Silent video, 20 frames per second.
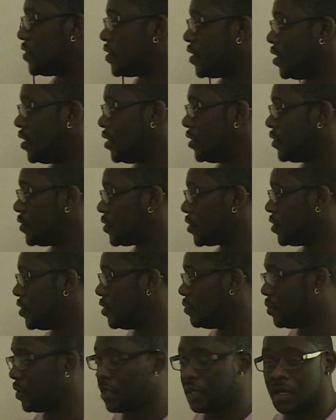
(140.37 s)
things
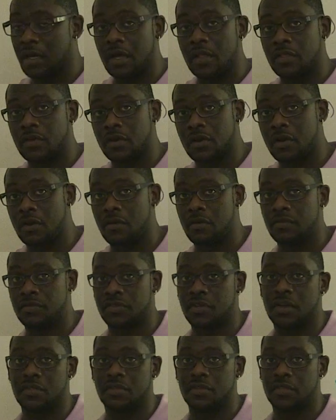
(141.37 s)
could be other curves
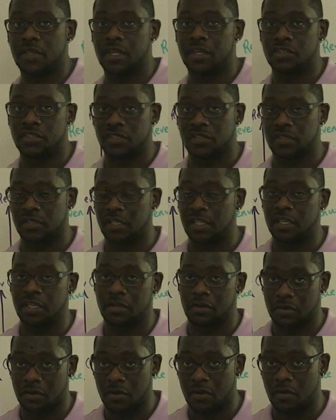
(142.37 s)
other than just
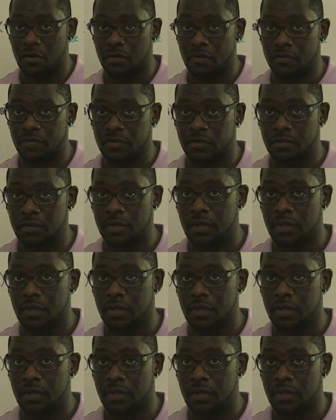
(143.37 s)
linear curves.